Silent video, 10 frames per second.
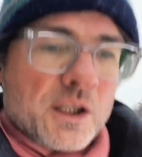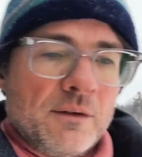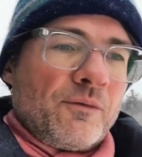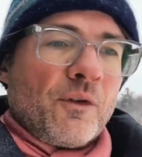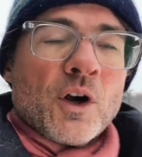
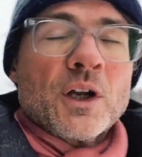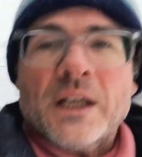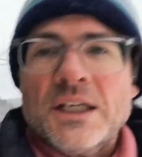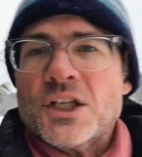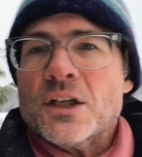for
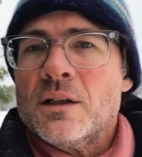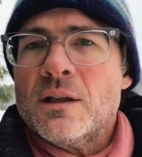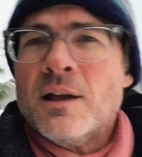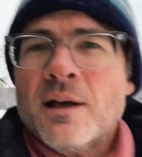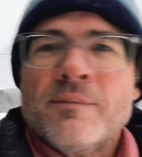occasional
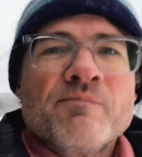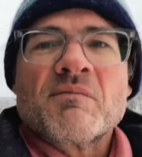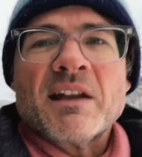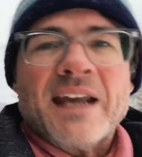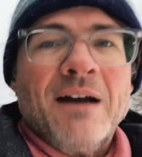
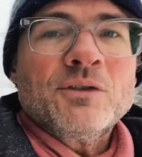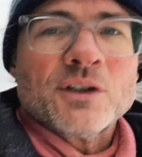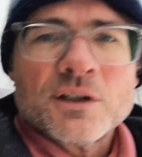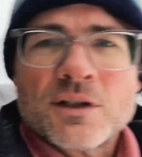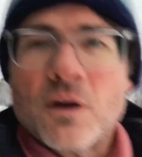
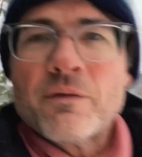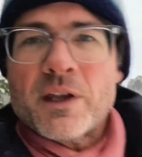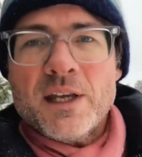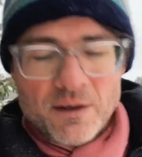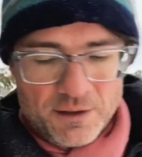encounters over the
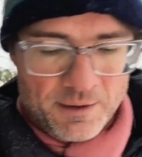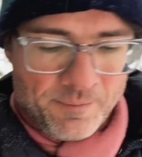years.